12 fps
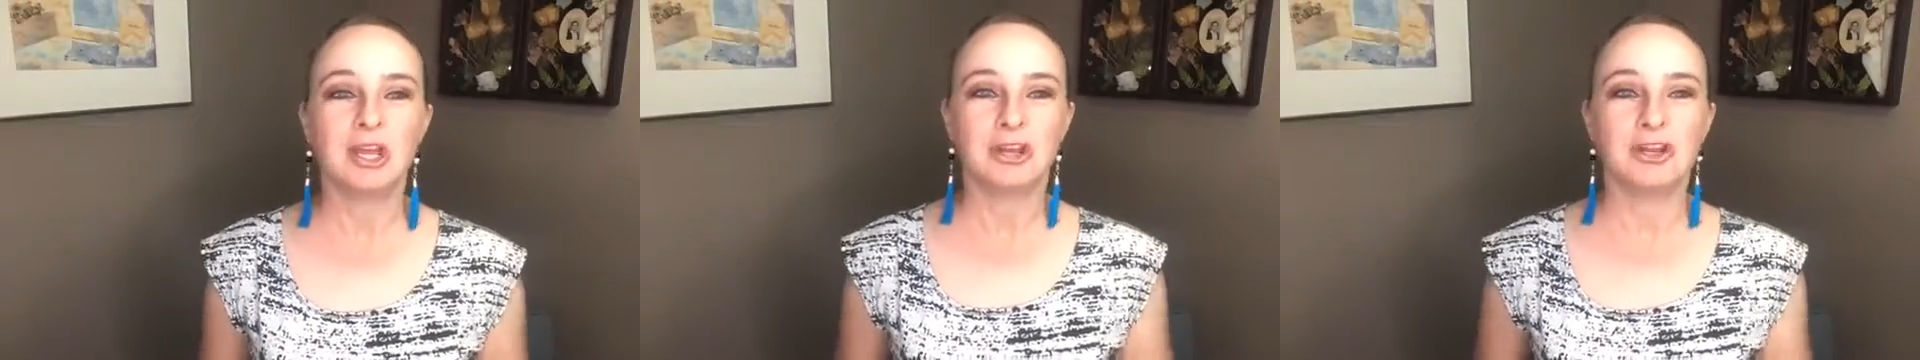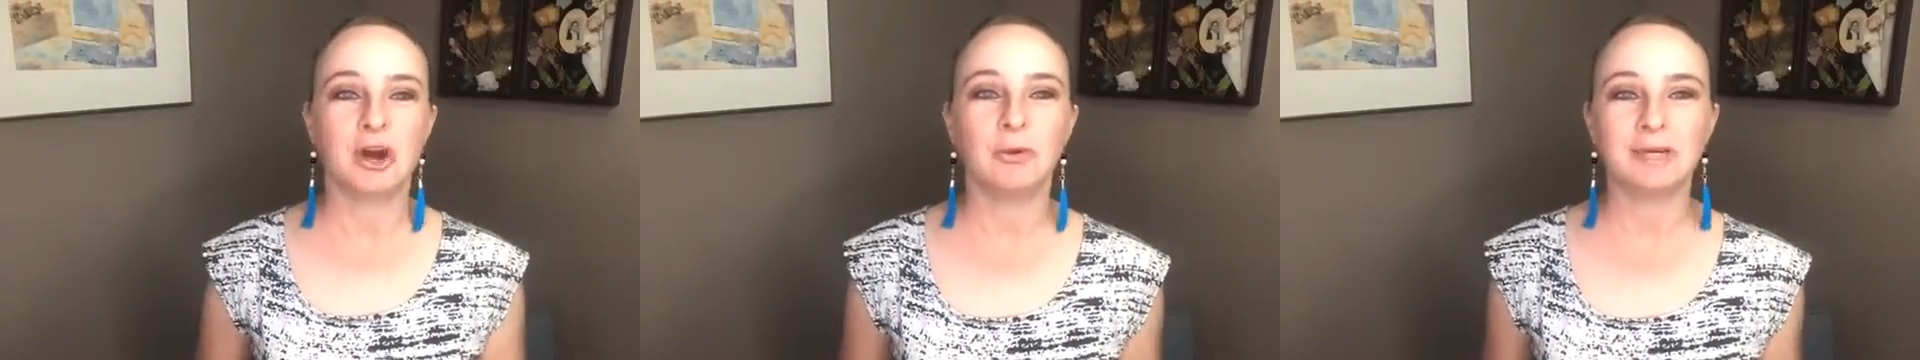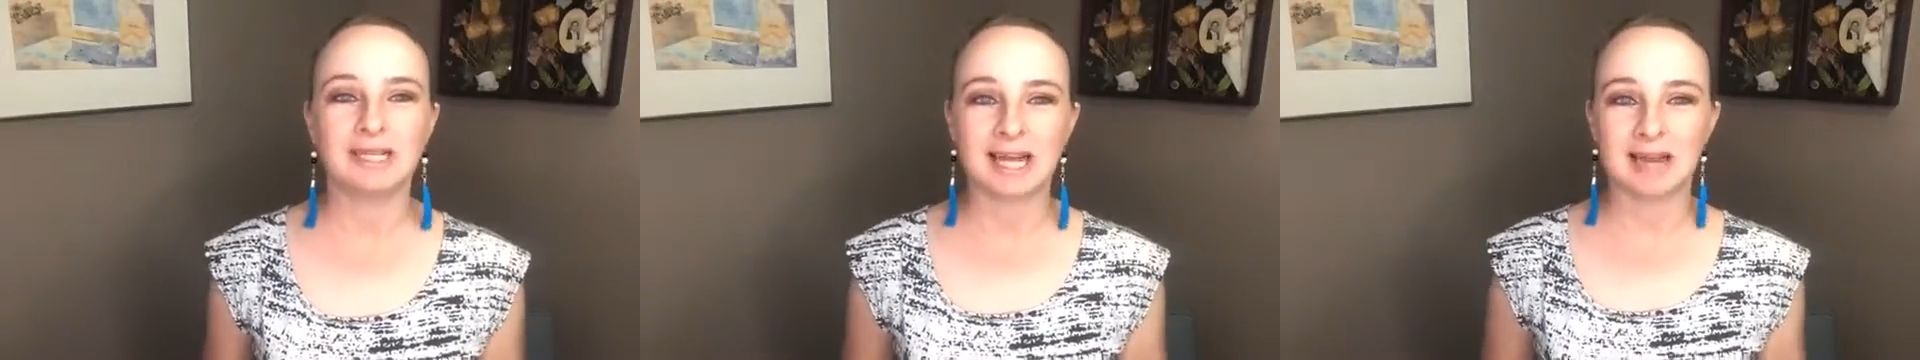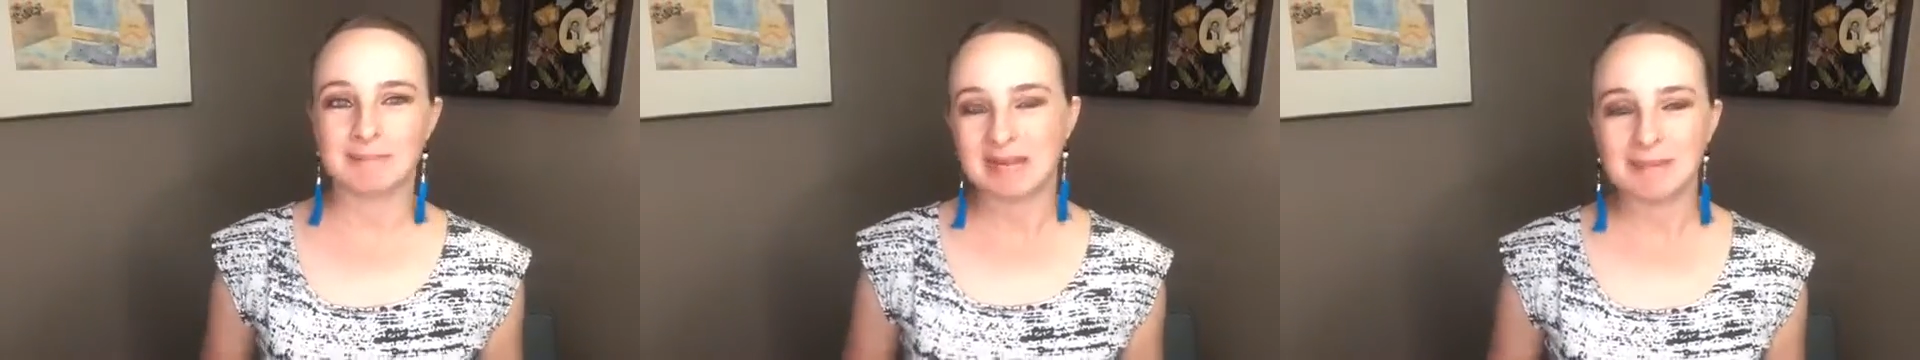knowing
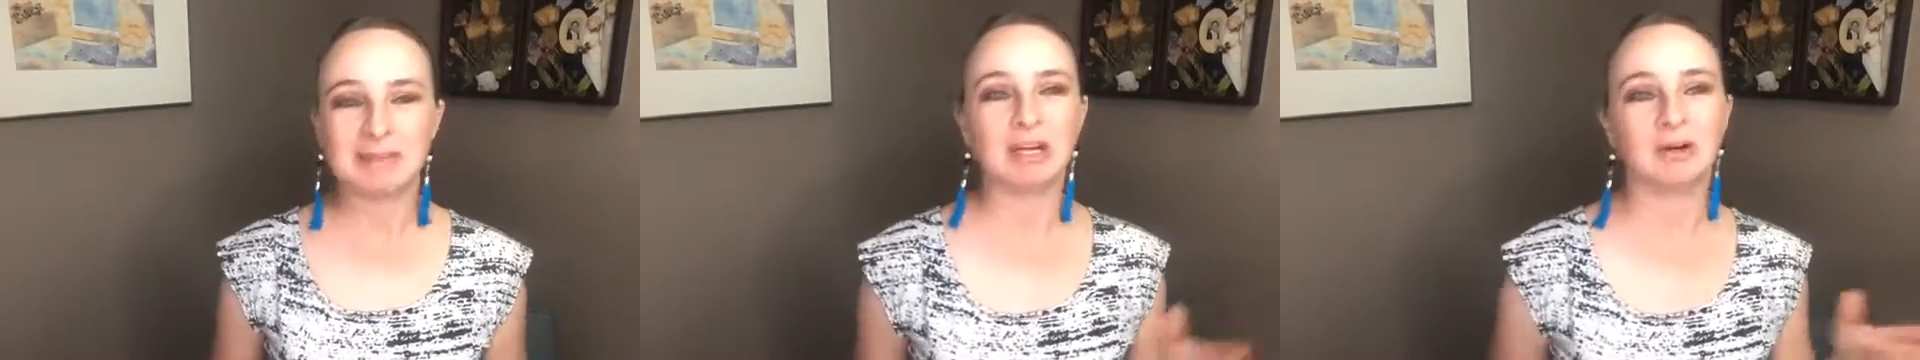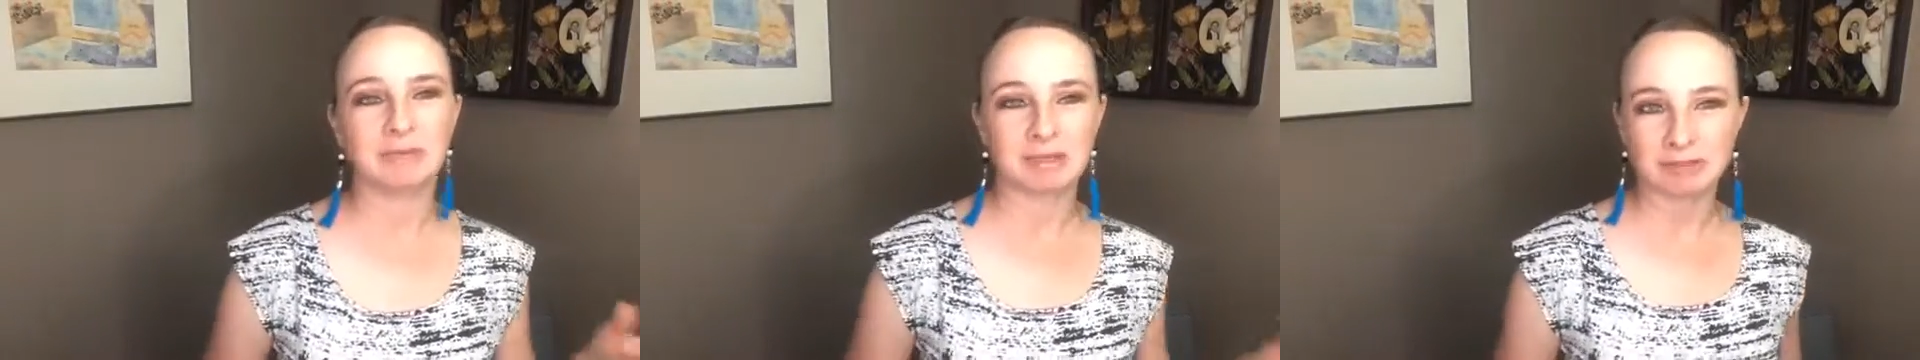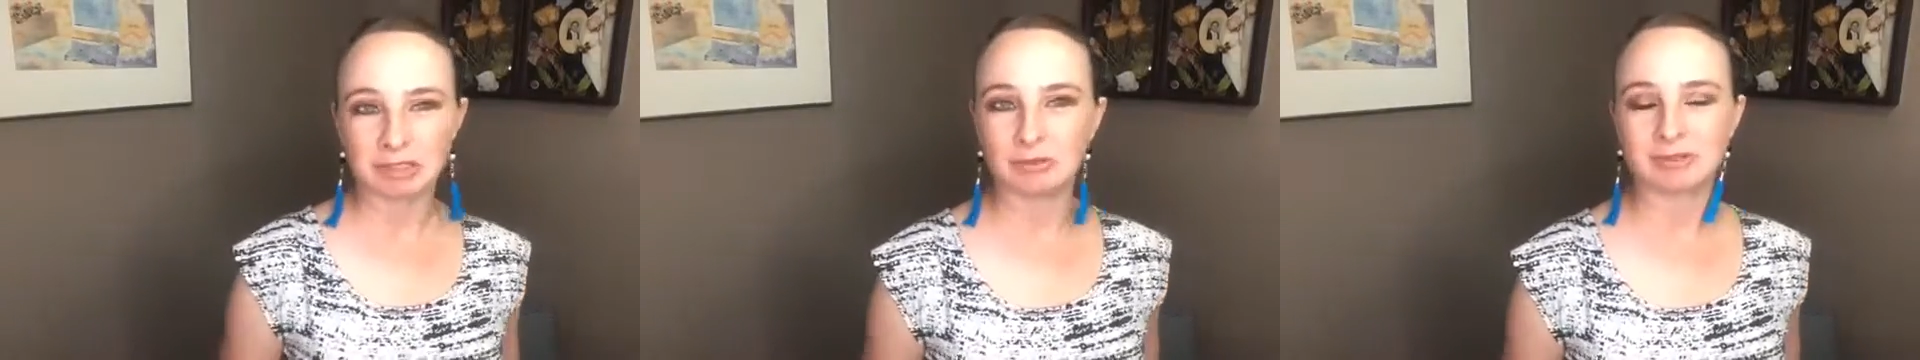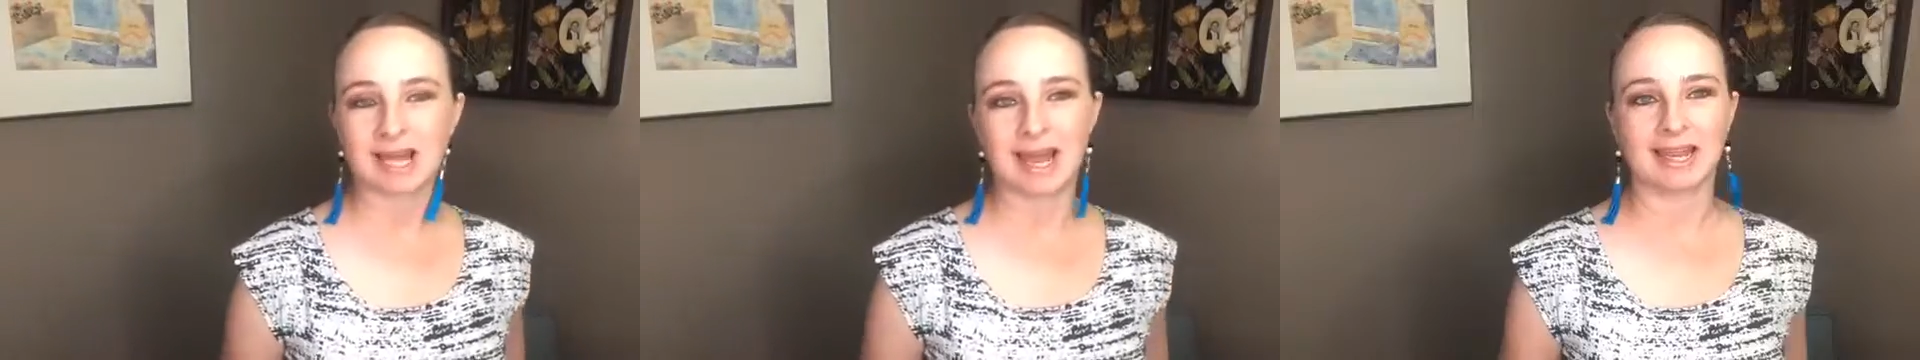that maybe I'll be able to
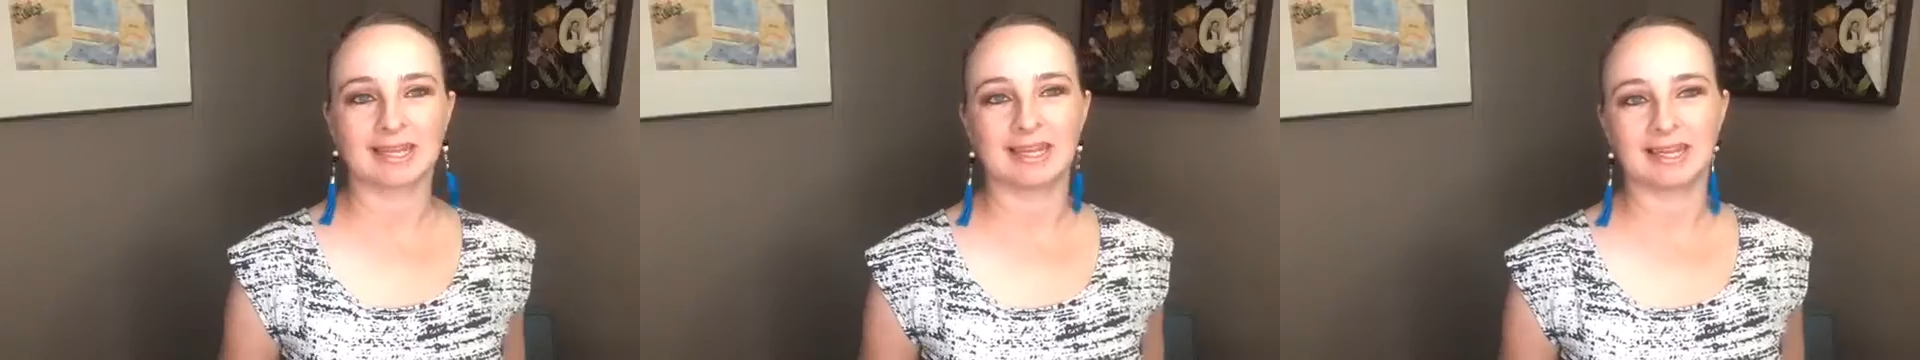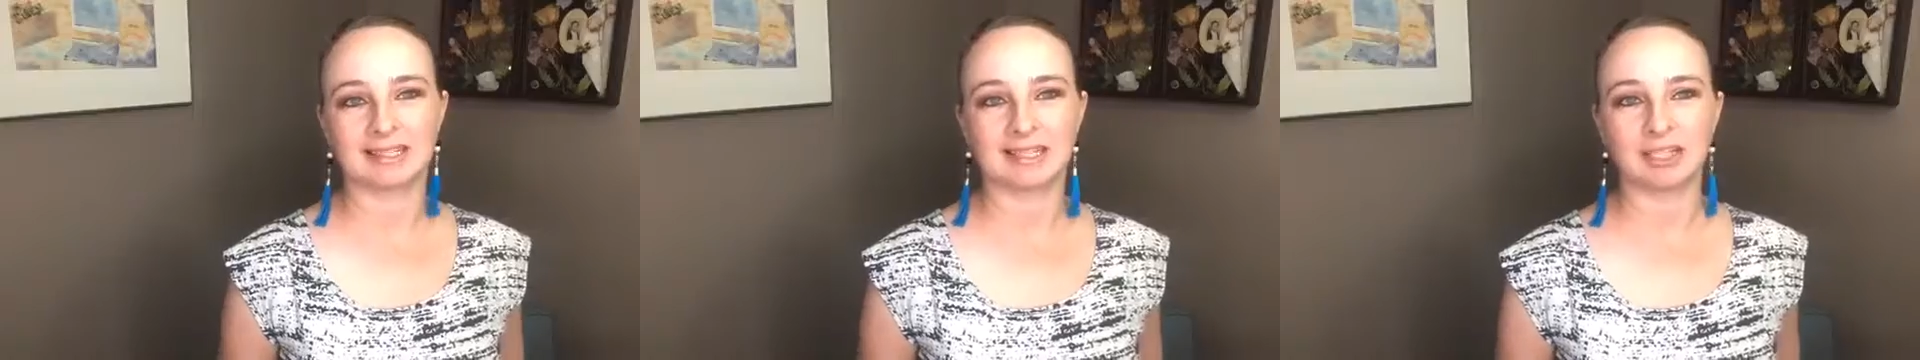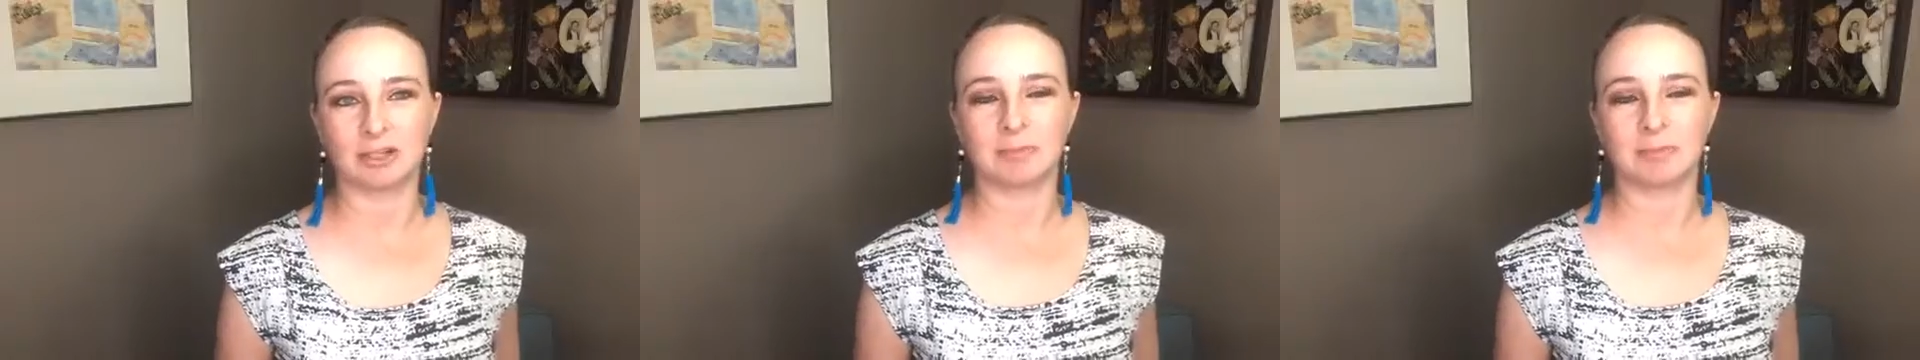use that headline later,